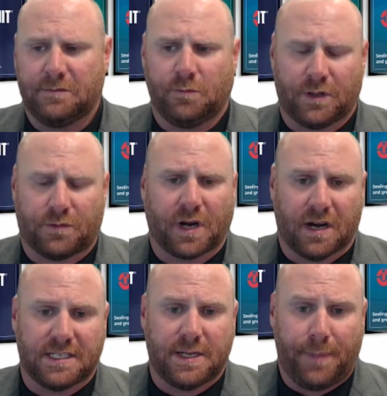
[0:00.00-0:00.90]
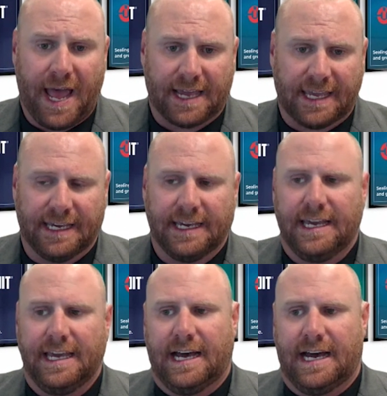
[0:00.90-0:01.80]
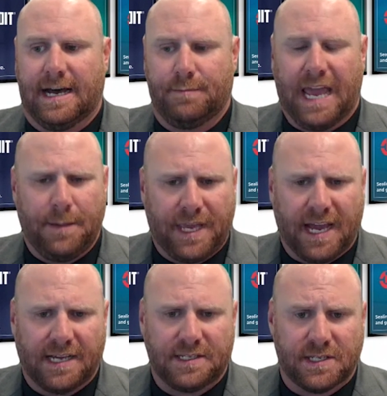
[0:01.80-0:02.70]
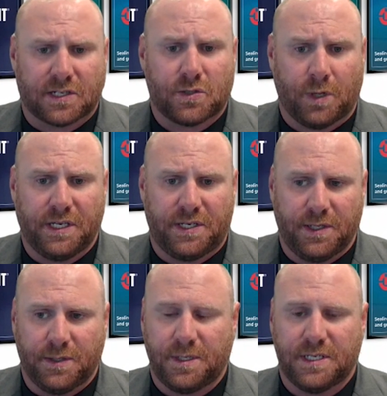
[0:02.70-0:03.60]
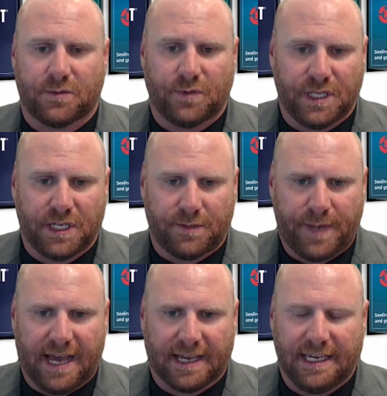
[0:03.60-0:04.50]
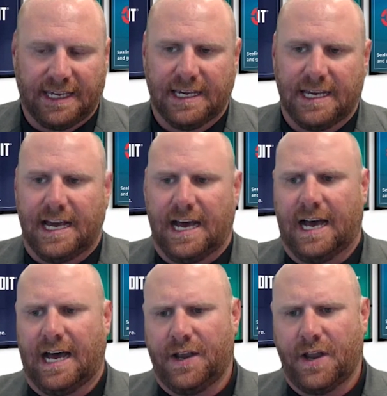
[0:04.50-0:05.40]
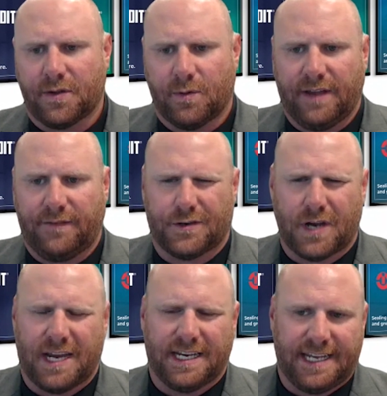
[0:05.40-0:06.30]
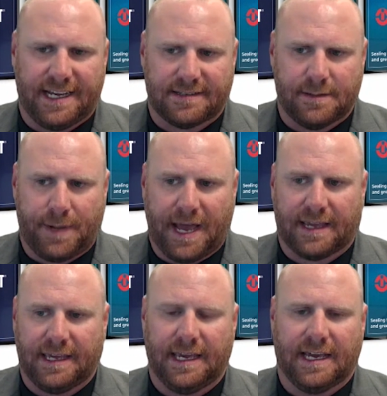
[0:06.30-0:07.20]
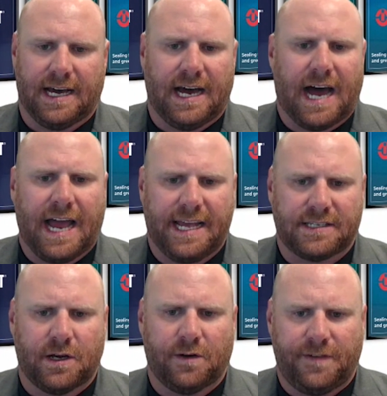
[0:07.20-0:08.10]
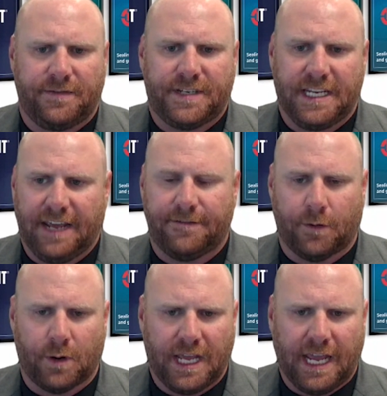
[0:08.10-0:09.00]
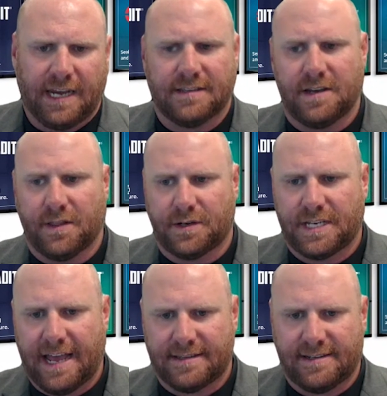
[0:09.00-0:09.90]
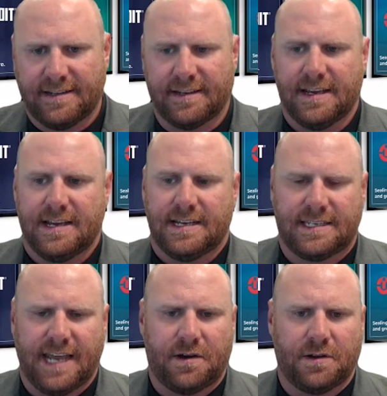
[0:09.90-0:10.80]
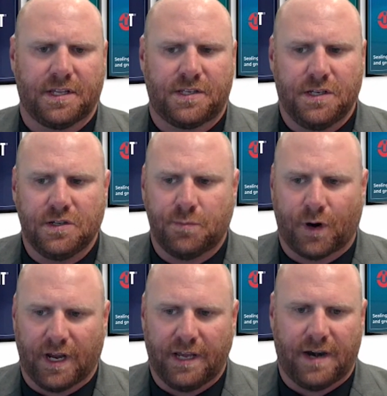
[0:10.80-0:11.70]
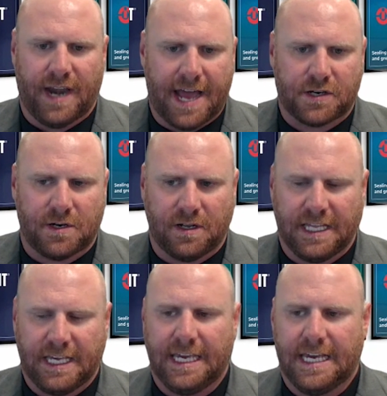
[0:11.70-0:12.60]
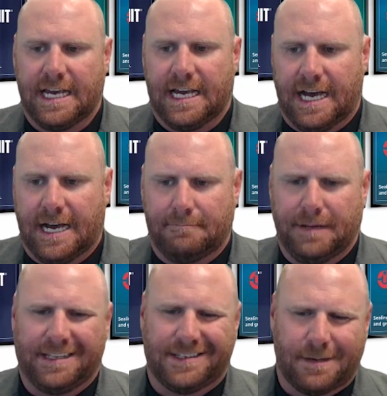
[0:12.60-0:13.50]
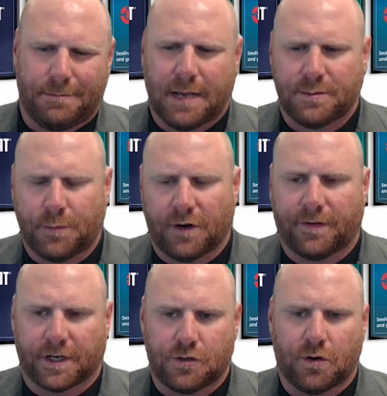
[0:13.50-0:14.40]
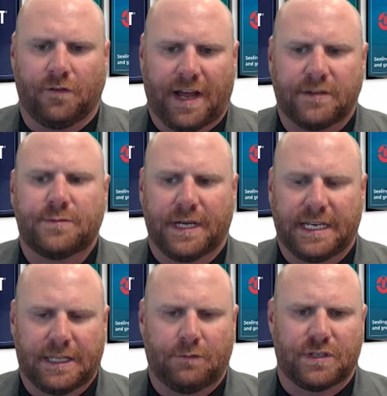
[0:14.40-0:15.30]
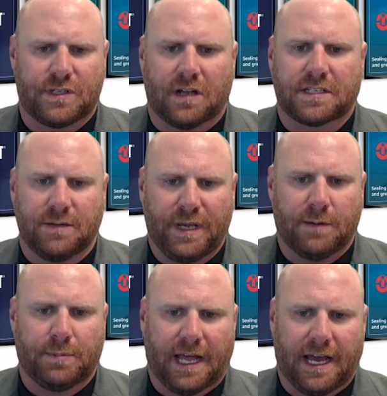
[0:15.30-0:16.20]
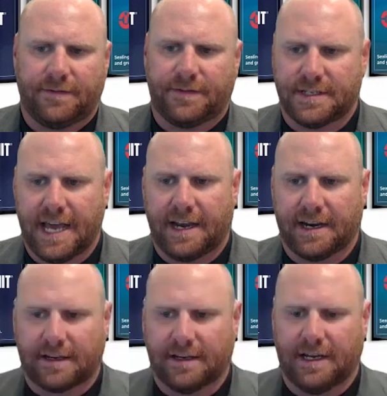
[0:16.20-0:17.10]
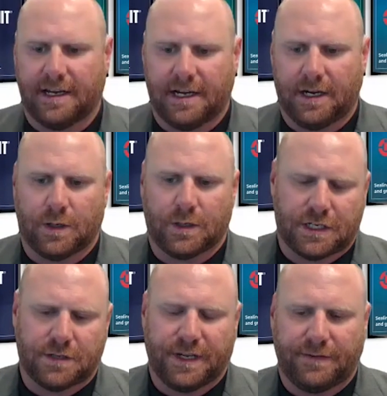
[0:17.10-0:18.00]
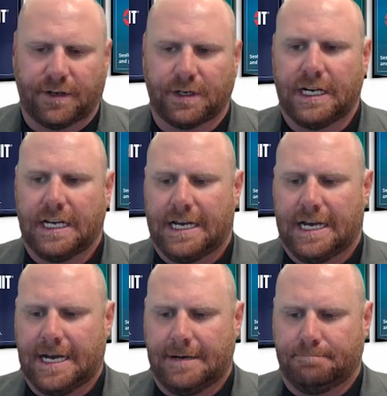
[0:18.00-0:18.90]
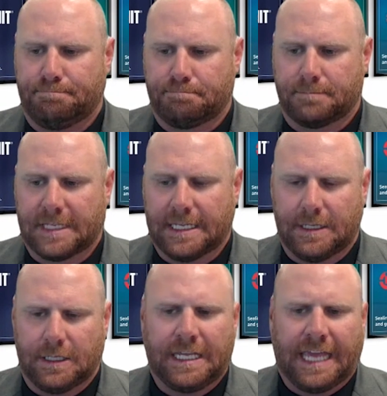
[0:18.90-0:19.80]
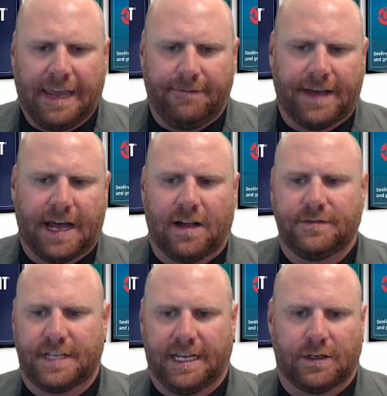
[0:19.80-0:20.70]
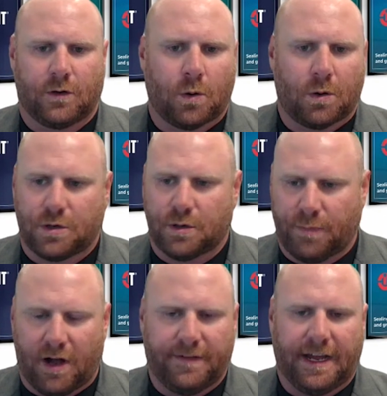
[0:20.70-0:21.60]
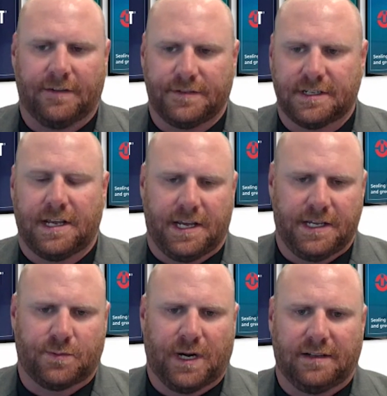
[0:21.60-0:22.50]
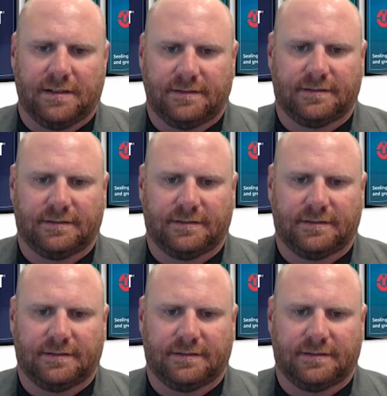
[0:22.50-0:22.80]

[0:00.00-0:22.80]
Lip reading: with regards to packing, API 622 is a really good packing. Another way, if you're trying to test the packing, ISO 15848 is another testing standard that's used more internationally, and sometimes more for control valves, but the results can be applied for static, or excuse me, for um, gate valves and quarter turn ball valves as well.